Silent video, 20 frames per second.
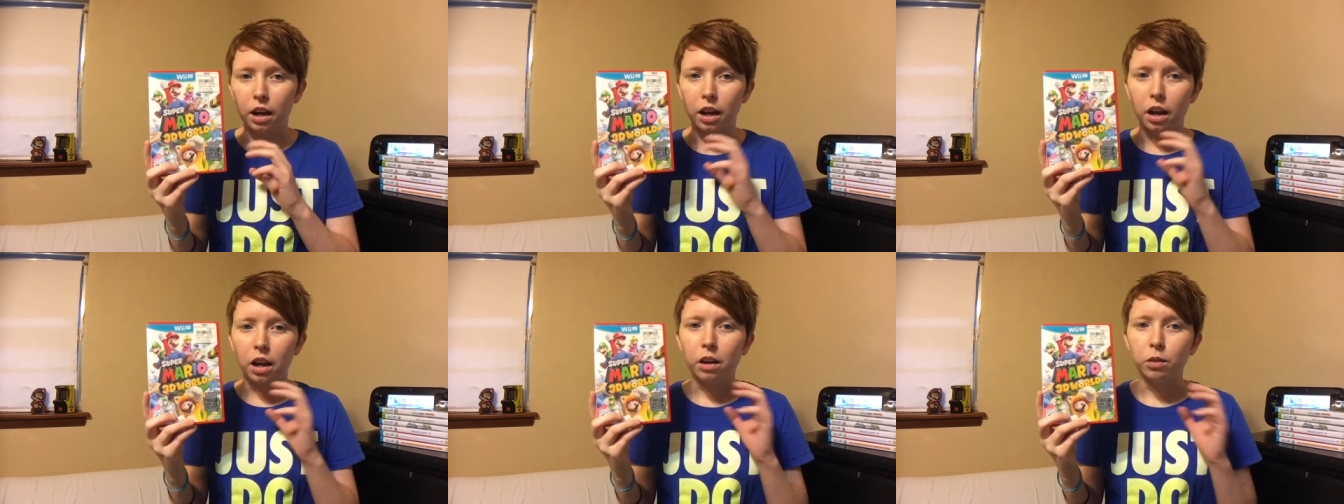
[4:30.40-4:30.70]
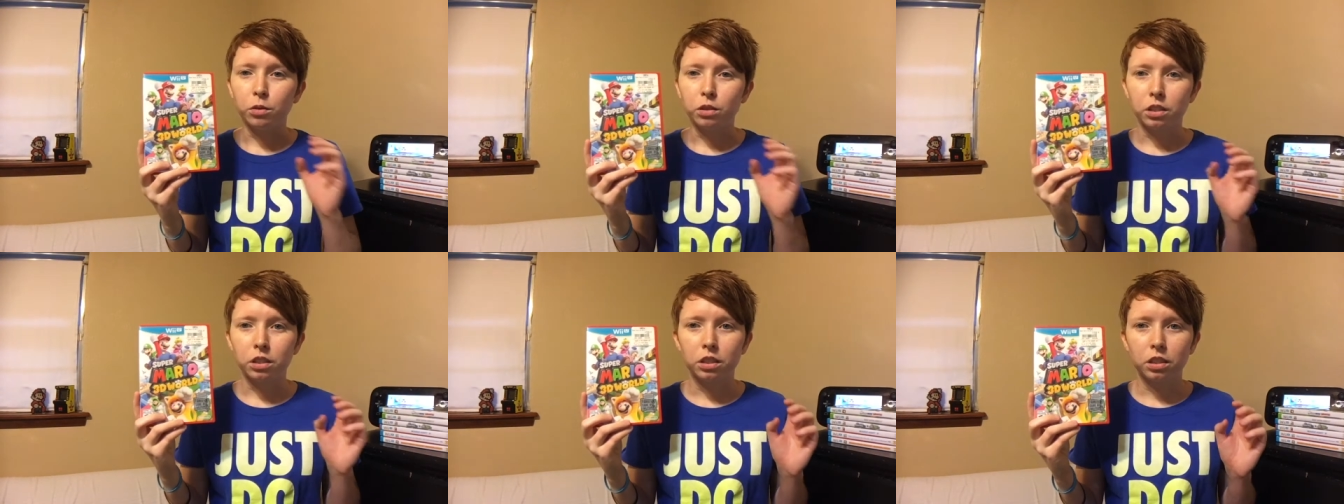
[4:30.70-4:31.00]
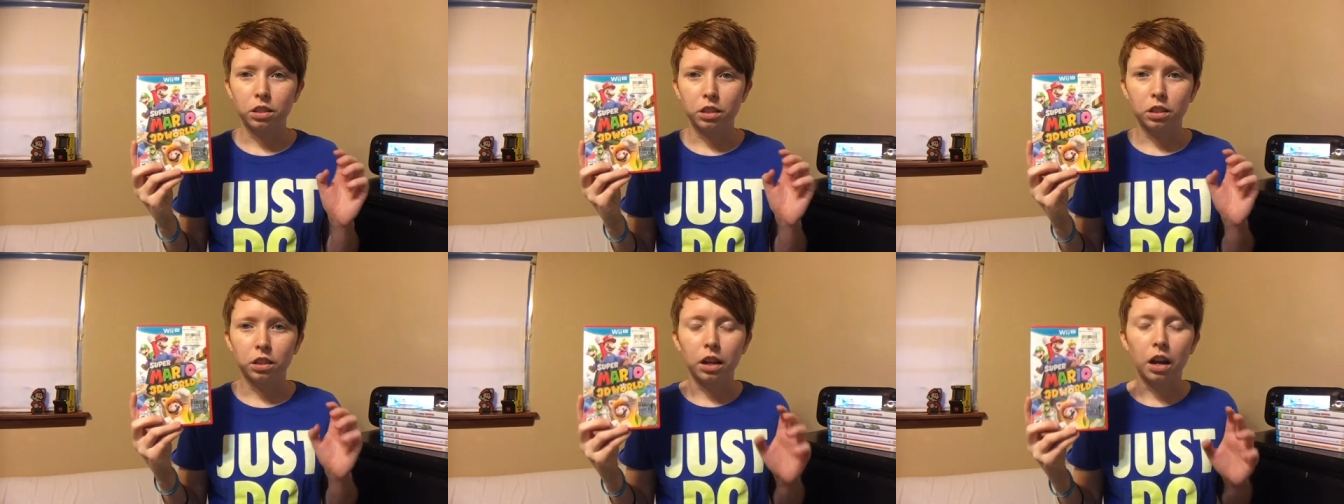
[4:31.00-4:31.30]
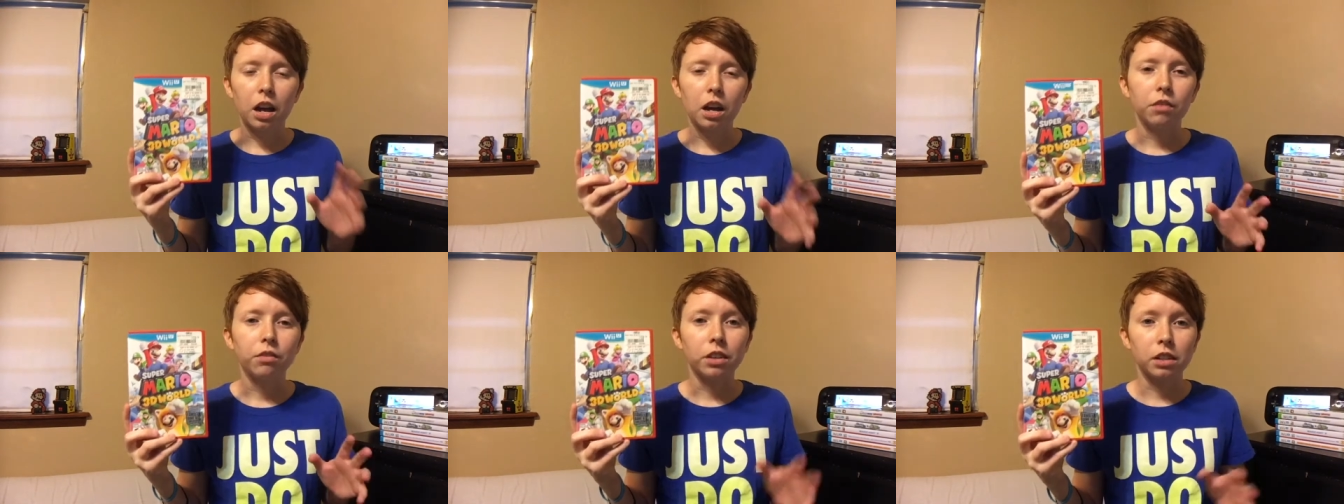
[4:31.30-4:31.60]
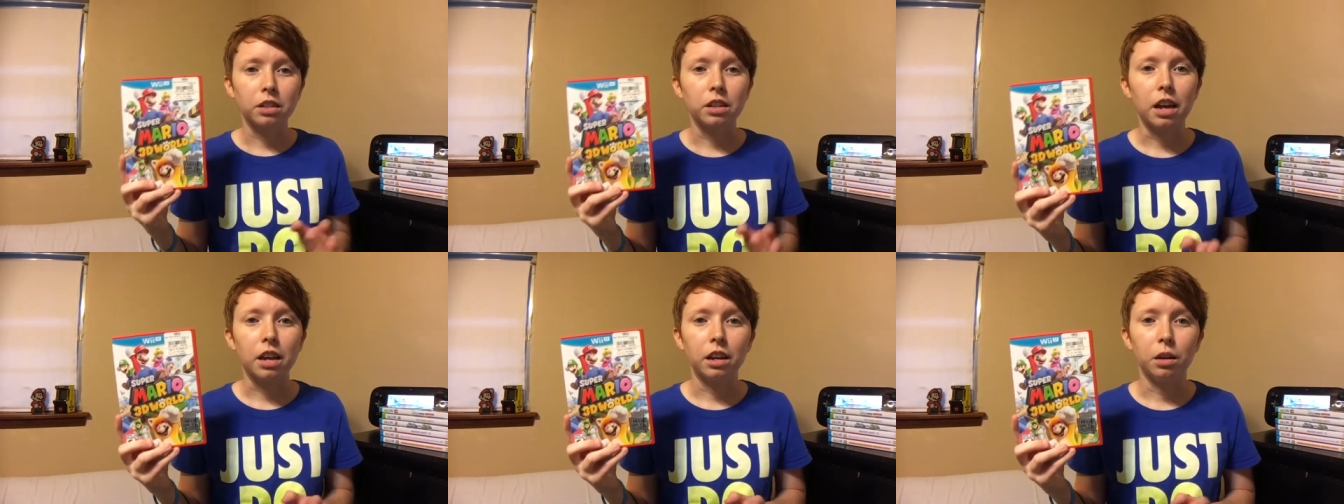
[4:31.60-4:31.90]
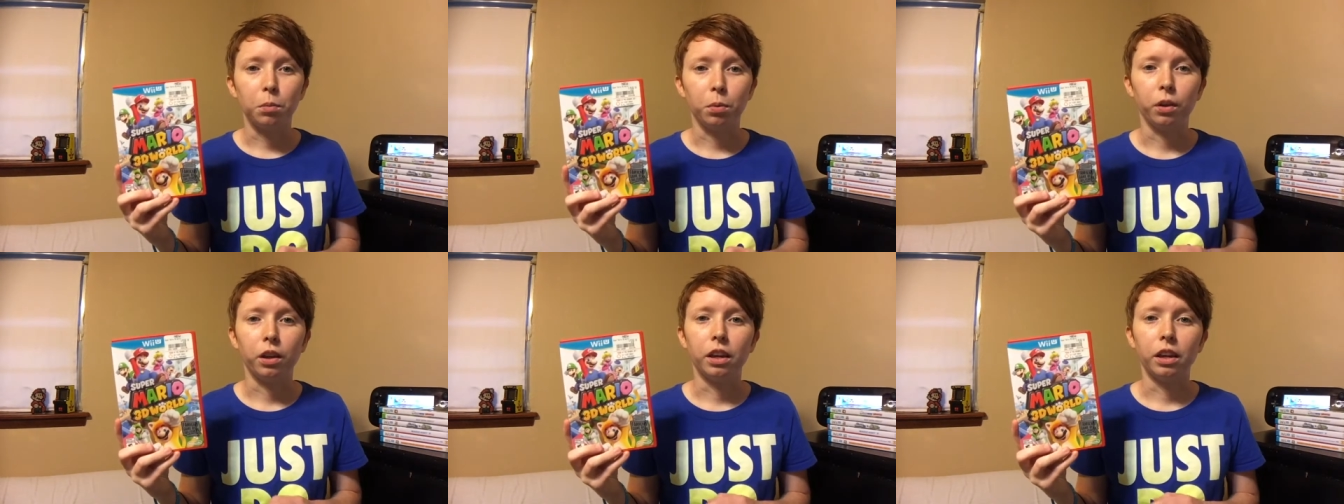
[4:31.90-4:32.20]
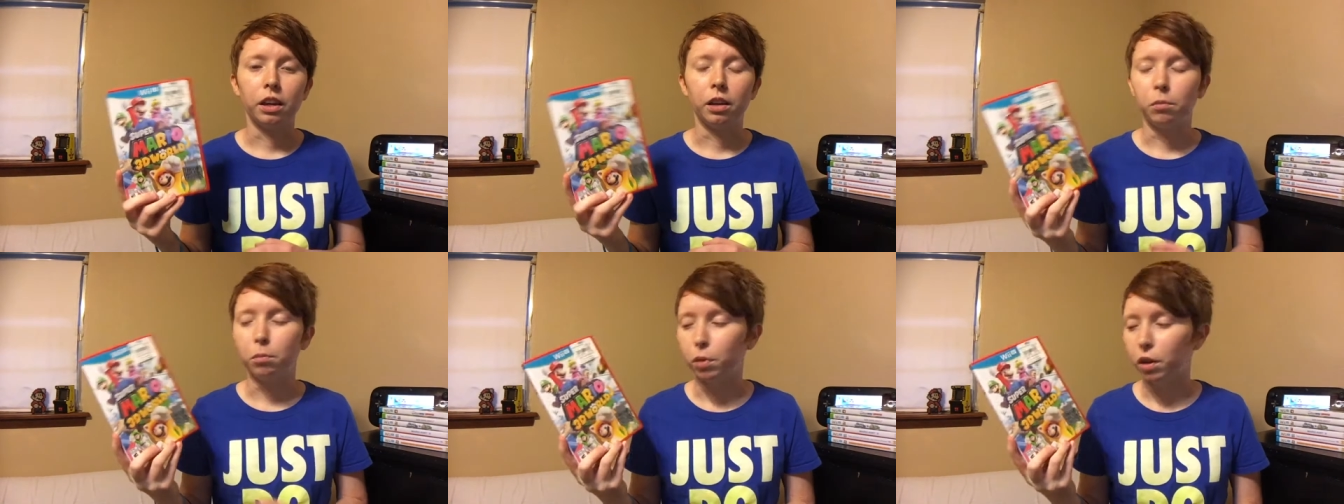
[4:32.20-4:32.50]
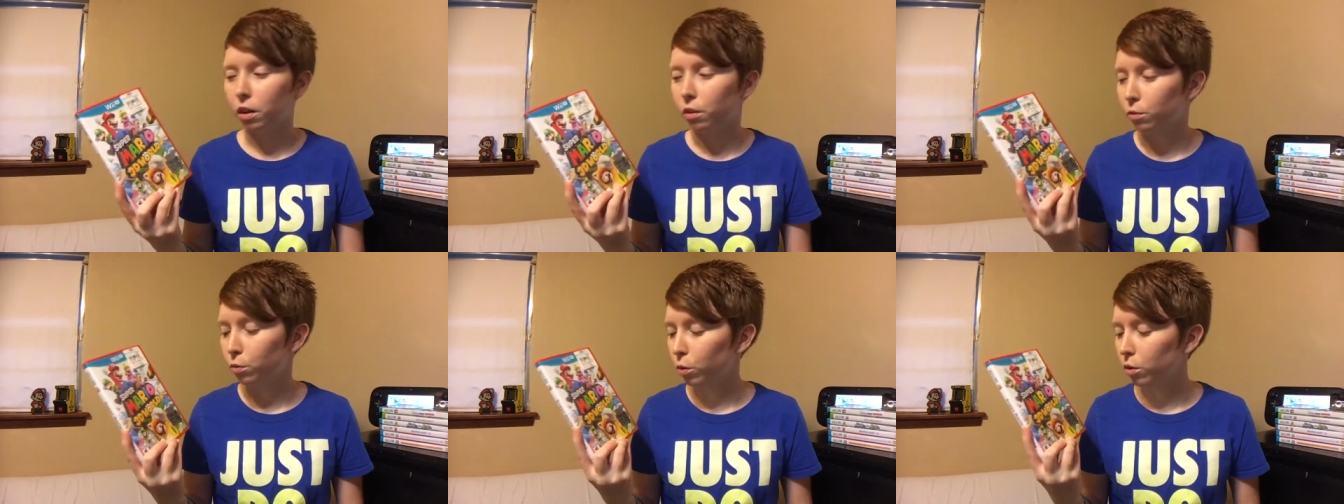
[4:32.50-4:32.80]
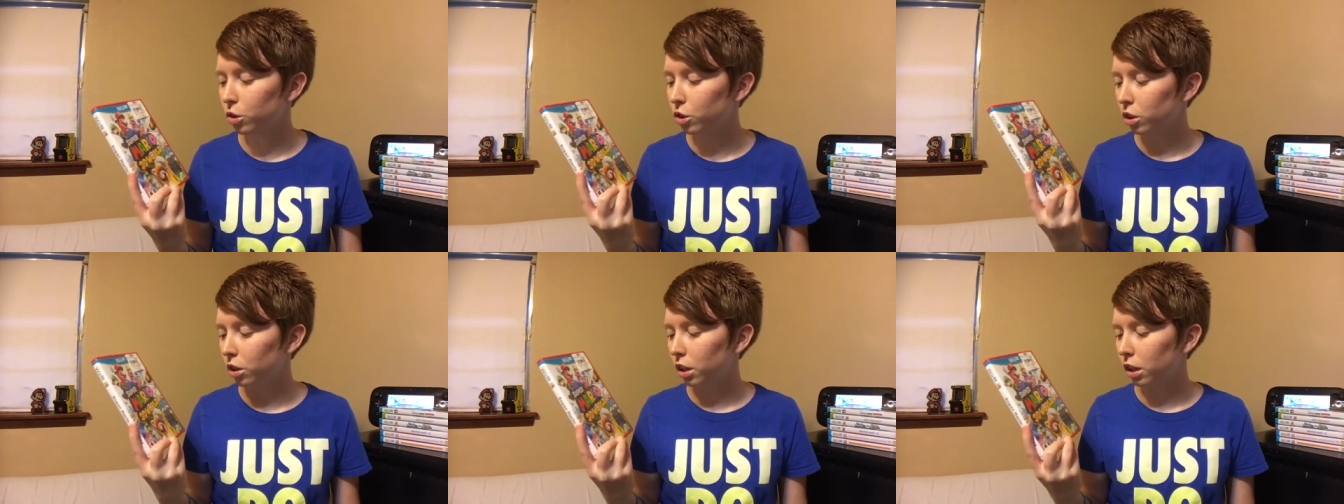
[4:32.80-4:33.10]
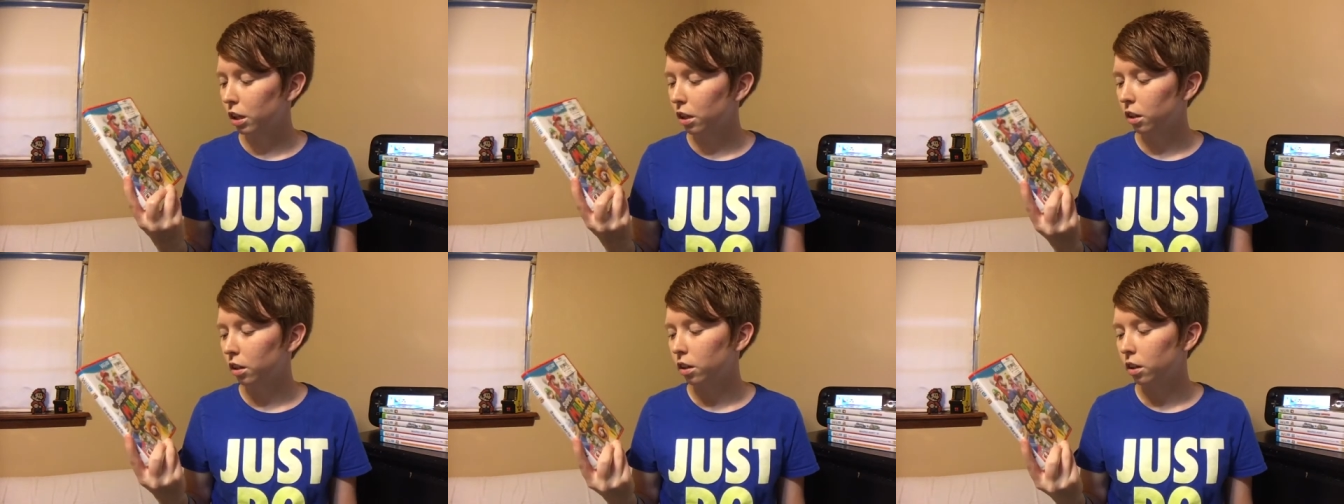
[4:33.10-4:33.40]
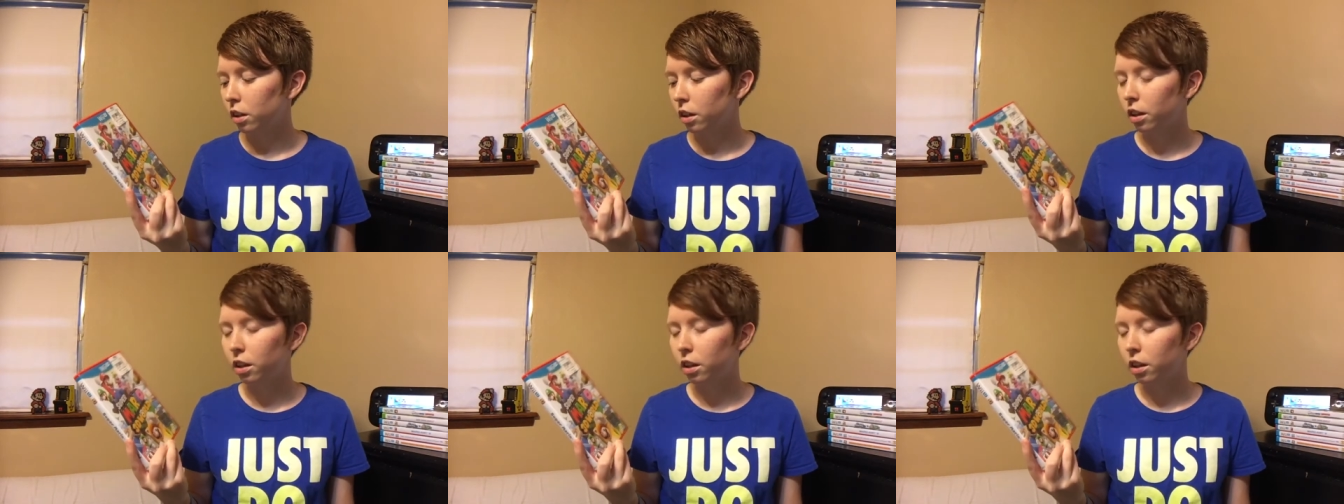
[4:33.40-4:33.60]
I was kind of excited to play it, but unfortunately,